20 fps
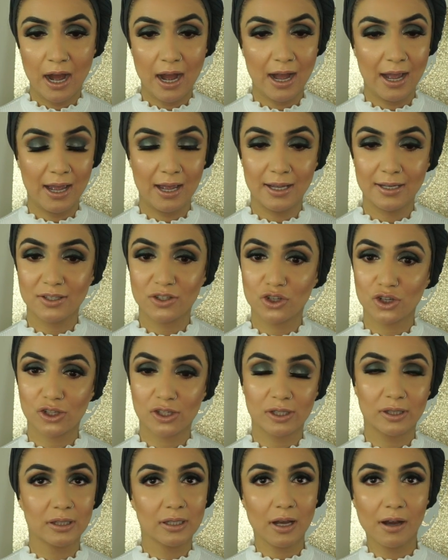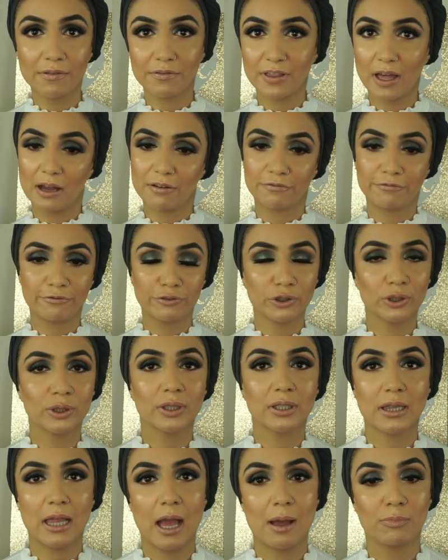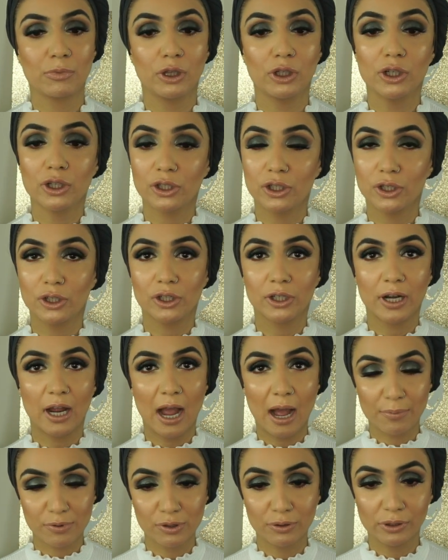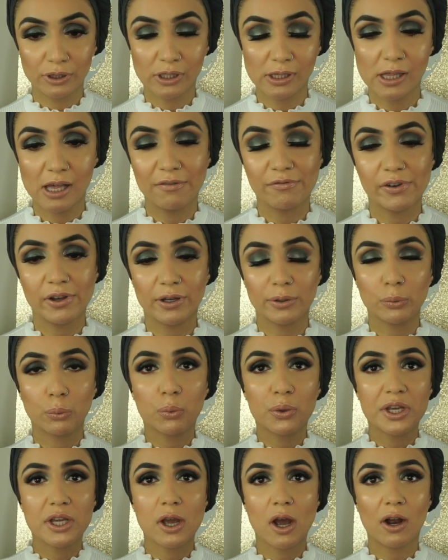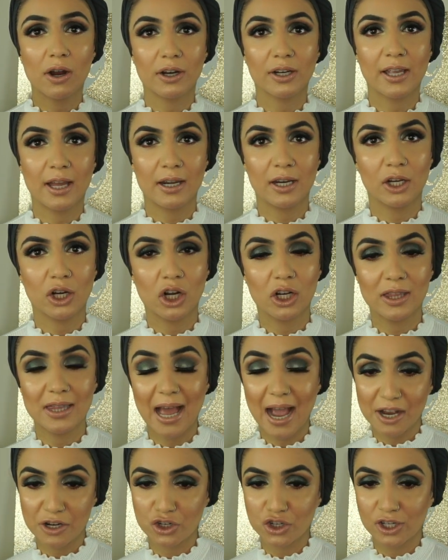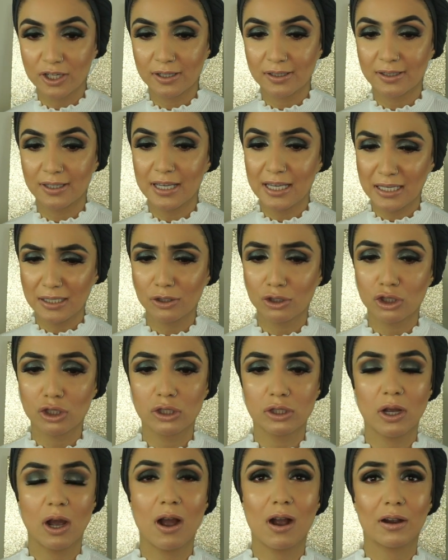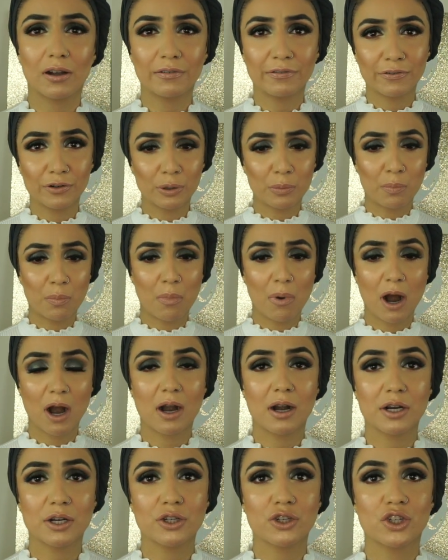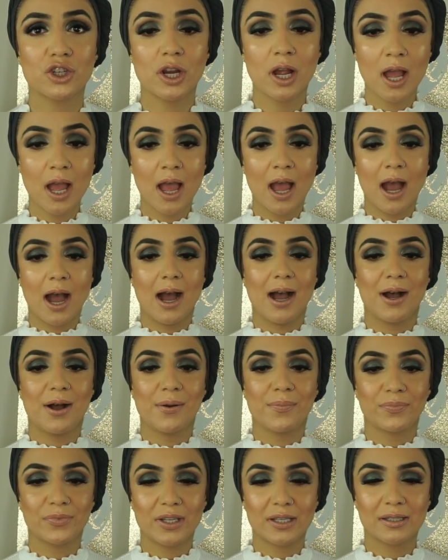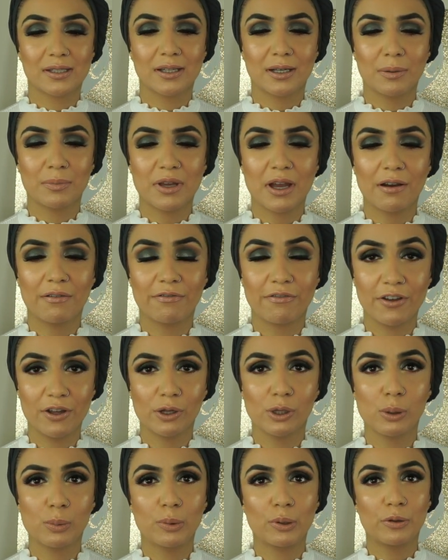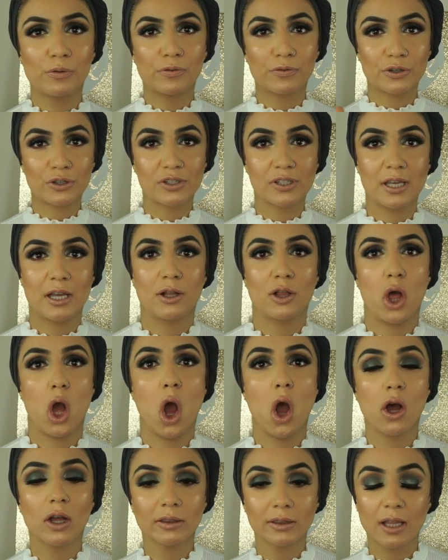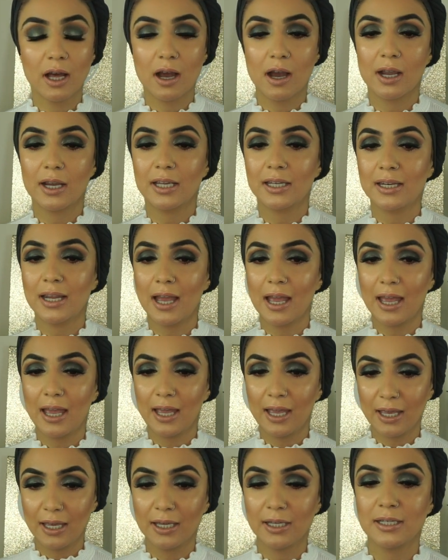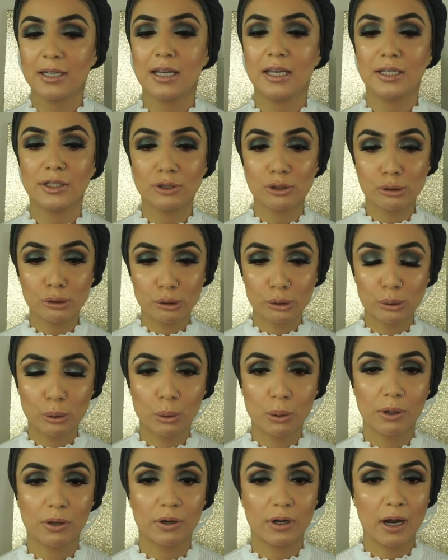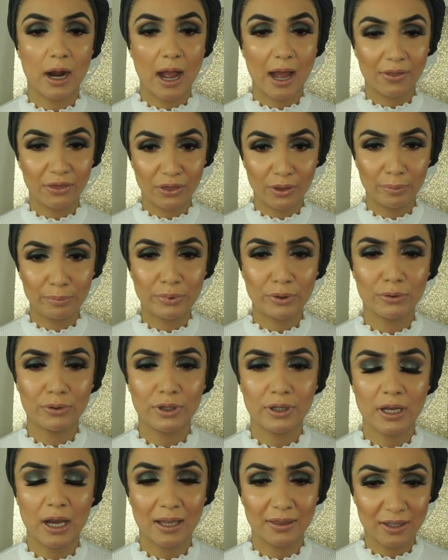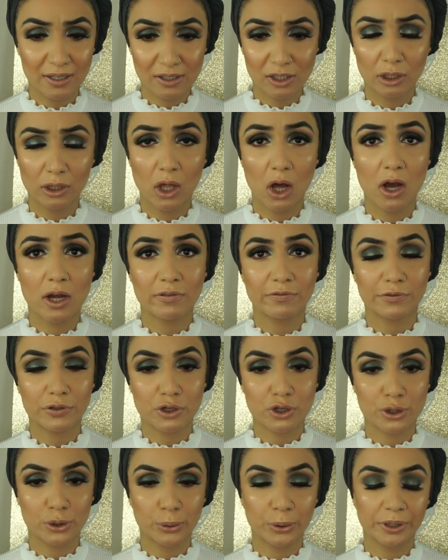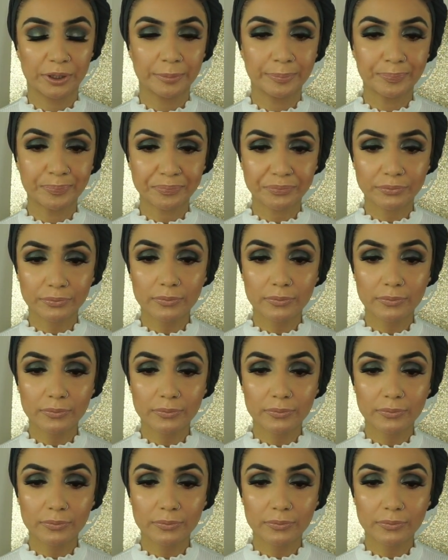and just love that full glam look, you're gonna absolutely love it. We are getting our lashes in stock for March. It's going to be available for sale online and in store at the salon for sure,